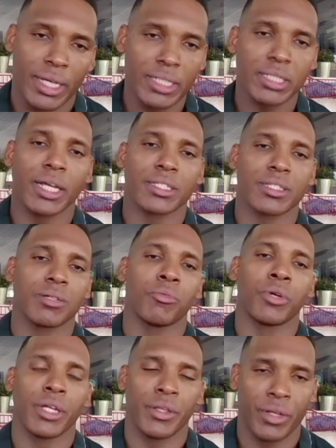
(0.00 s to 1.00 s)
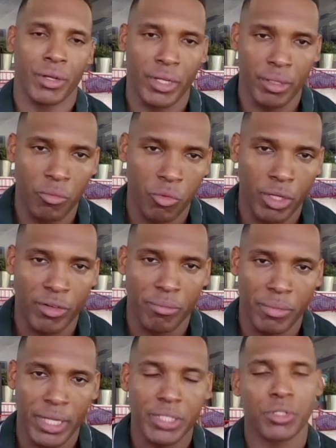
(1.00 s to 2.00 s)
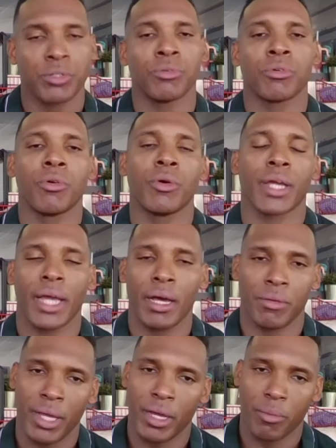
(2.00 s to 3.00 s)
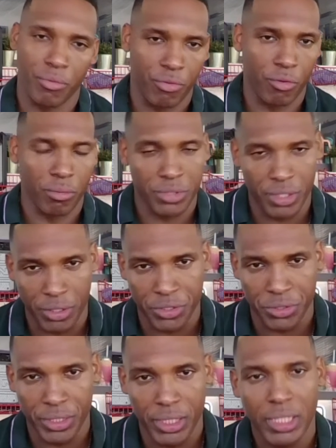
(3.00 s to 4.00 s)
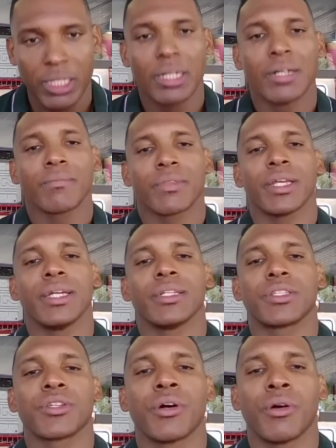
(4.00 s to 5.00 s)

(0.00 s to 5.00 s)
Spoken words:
That's like someone in their M1 of med school going out now to perform surgery. And